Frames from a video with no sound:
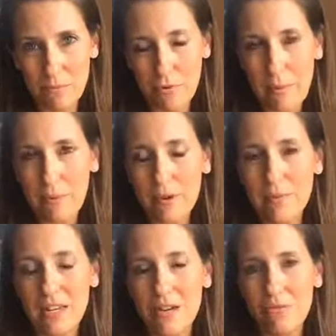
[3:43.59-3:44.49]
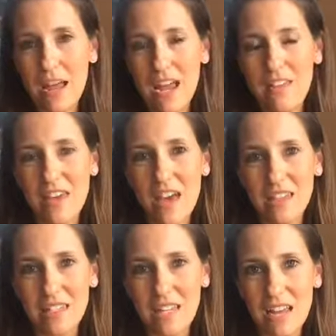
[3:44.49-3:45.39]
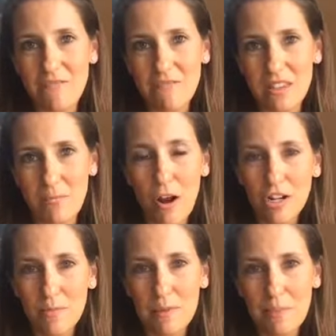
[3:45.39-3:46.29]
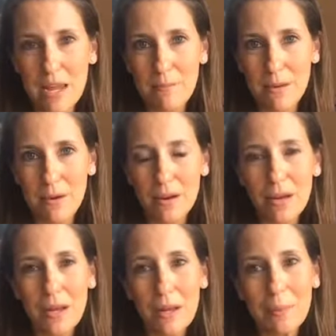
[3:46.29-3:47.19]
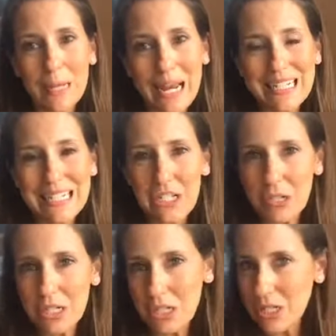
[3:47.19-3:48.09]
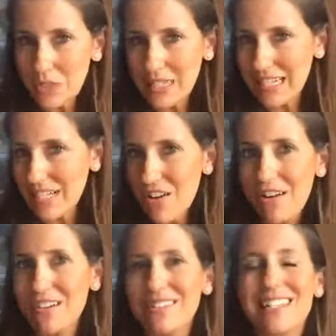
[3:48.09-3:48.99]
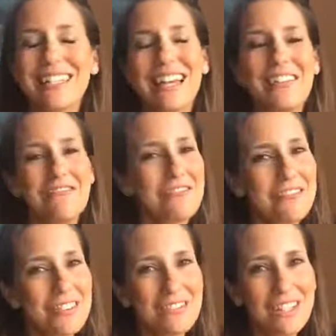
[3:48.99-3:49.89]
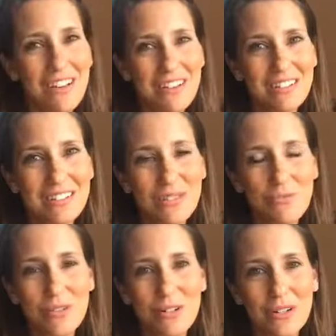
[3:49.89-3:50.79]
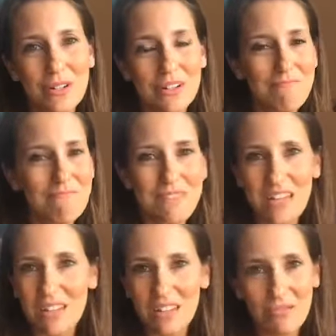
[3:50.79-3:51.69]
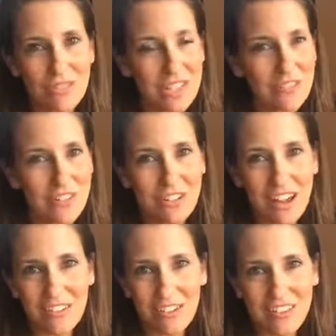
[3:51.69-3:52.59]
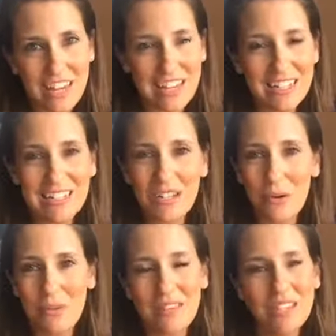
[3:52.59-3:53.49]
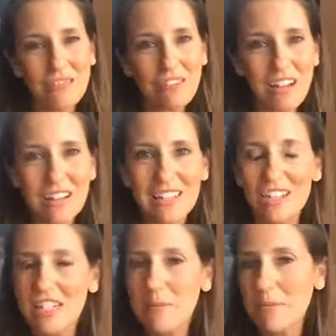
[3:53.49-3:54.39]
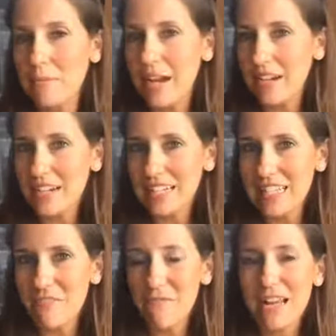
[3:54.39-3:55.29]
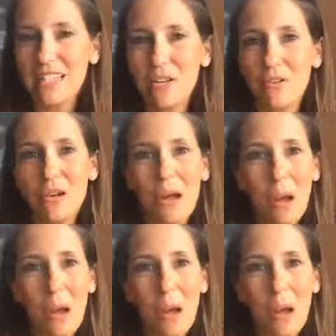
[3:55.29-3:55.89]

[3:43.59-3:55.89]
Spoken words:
prep them in a way that is safe with a parchment paper. But I did notice her using tongs, and I don't know if those tongs were used for other things. So these are not necessarily prepared in a safe way. So